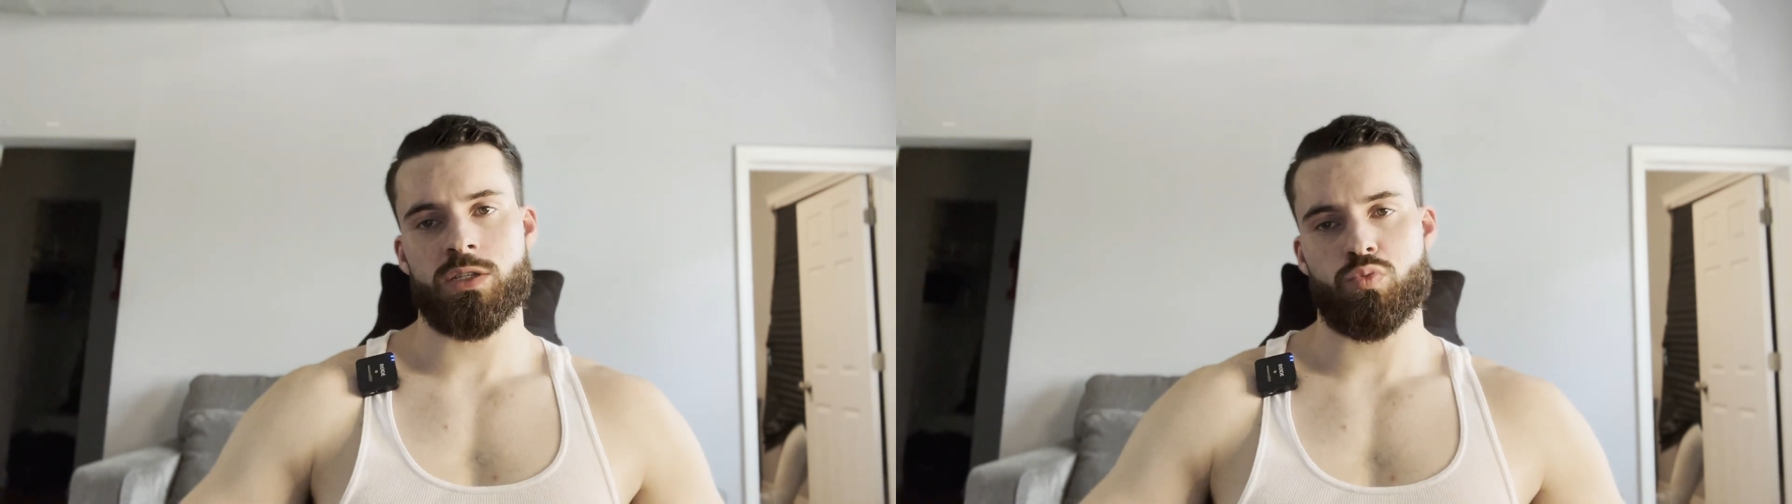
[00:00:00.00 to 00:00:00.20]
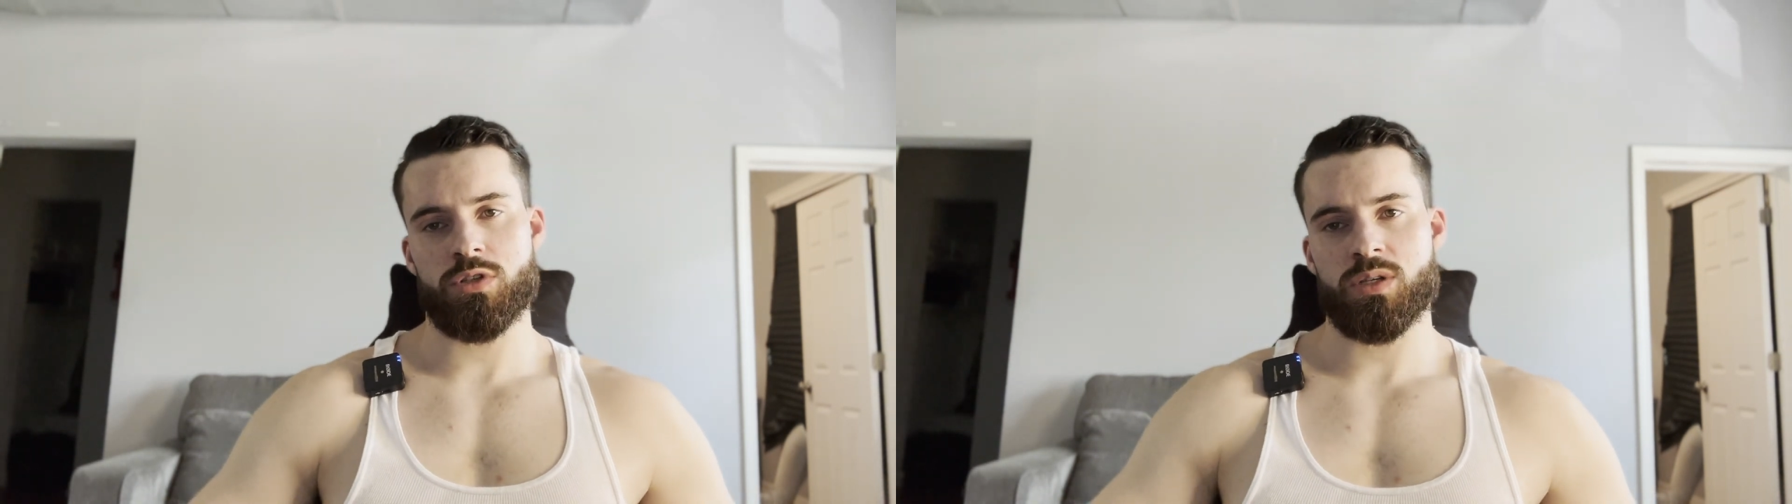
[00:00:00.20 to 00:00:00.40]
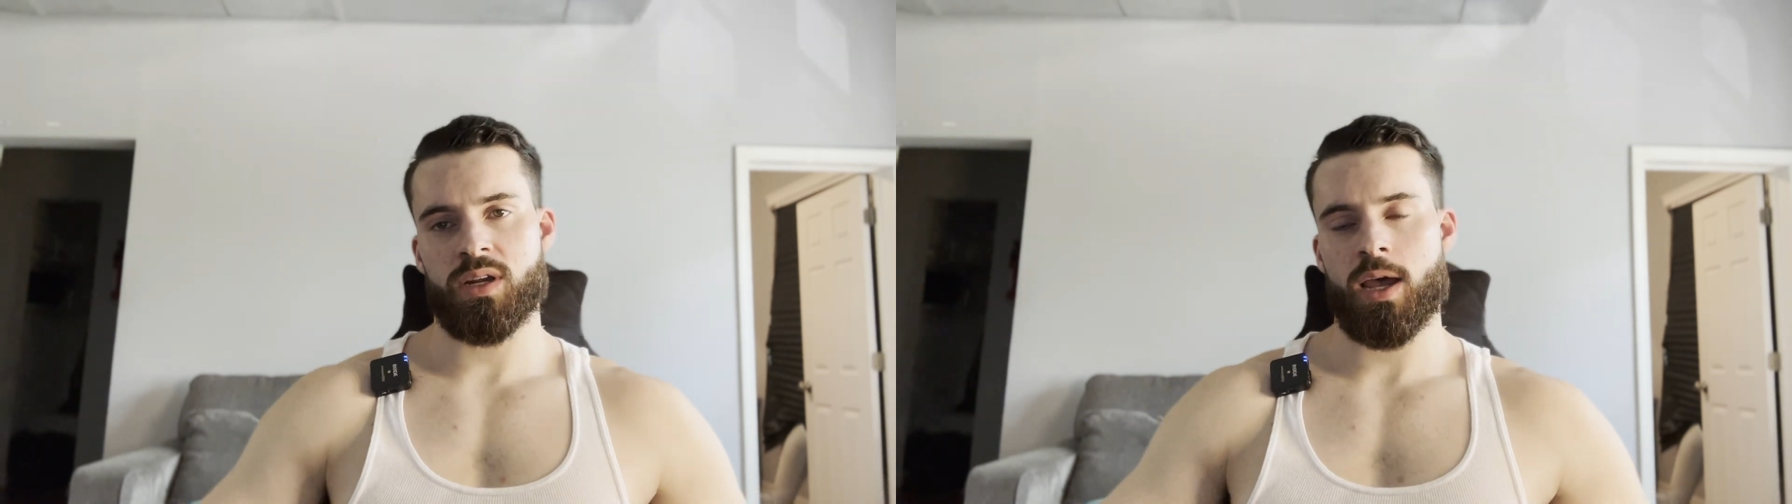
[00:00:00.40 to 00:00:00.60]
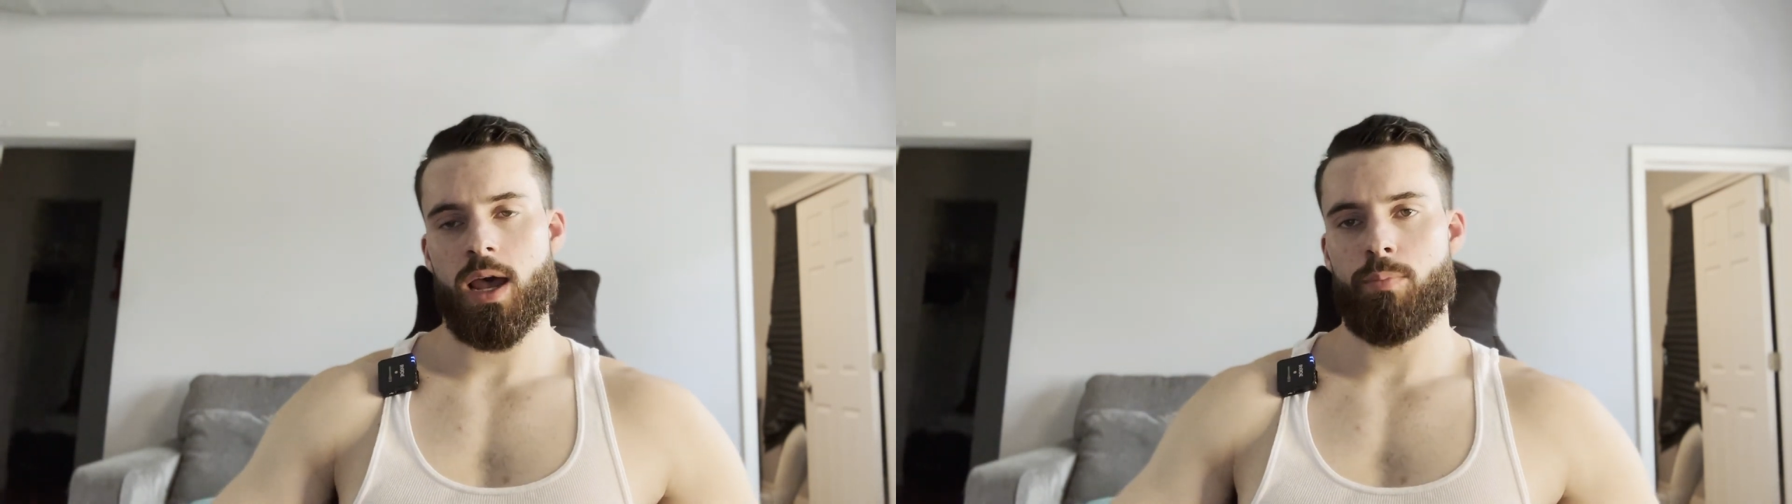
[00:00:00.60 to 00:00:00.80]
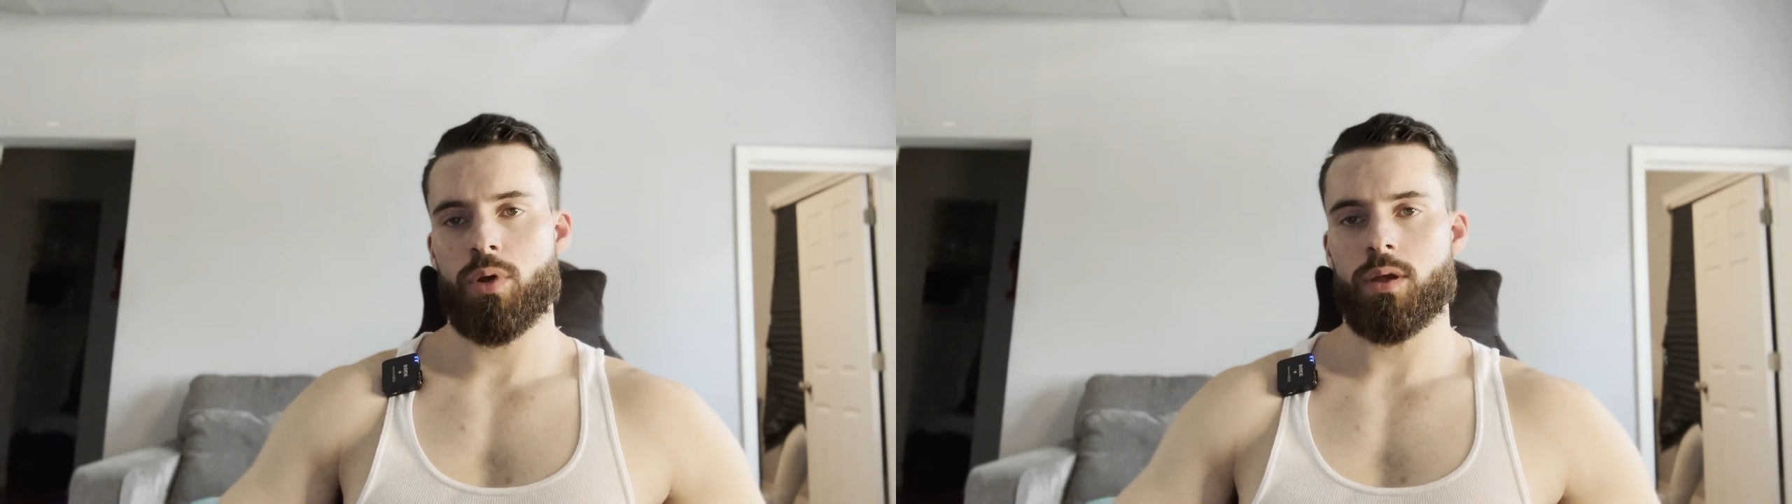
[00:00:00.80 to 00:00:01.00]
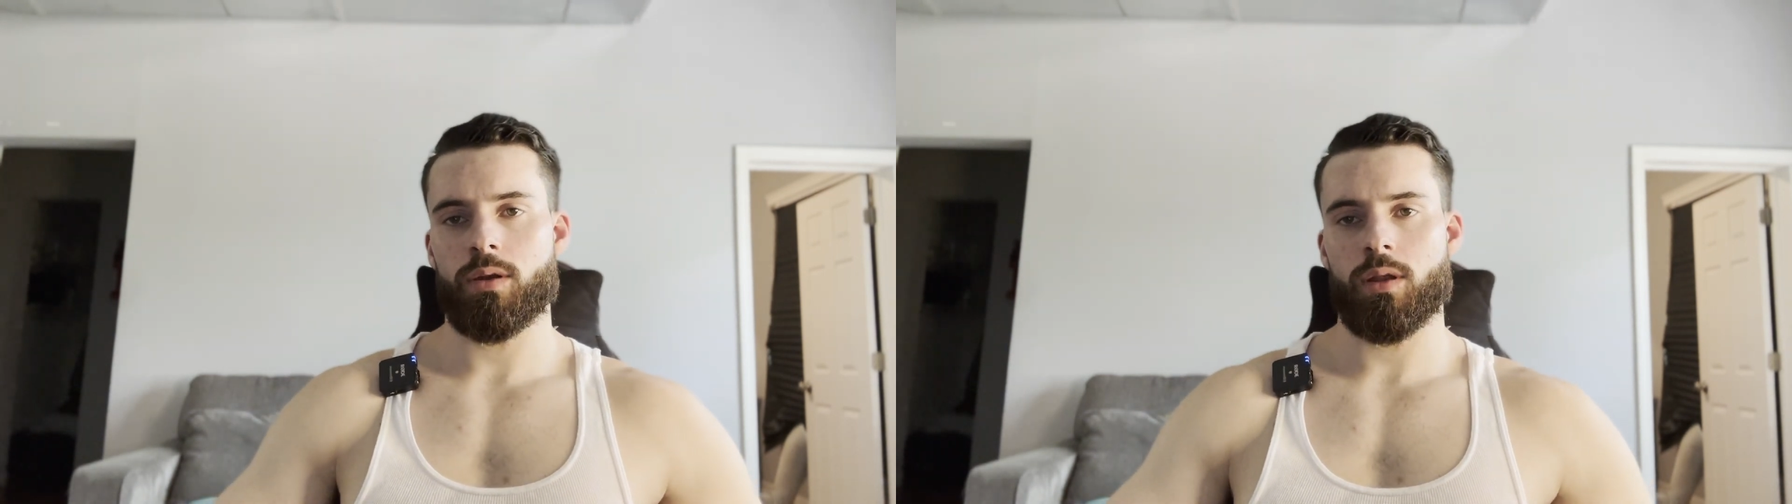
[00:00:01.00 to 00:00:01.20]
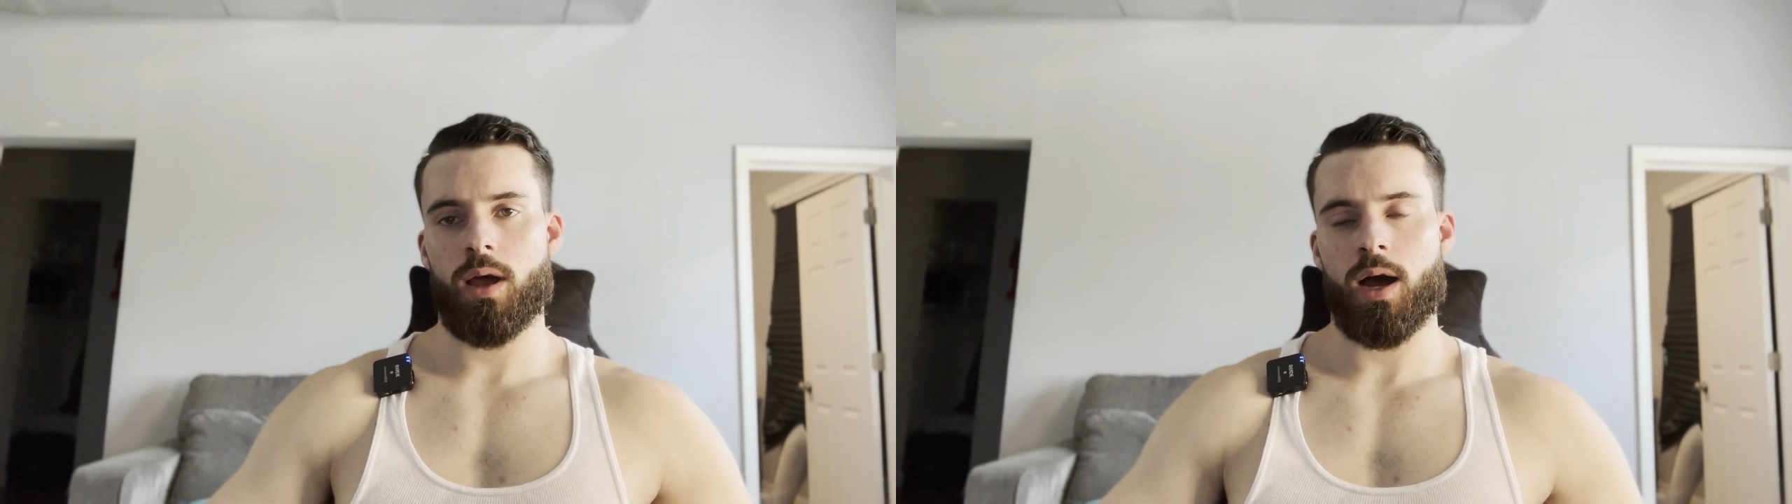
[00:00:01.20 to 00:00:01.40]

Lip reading: is what's going to happen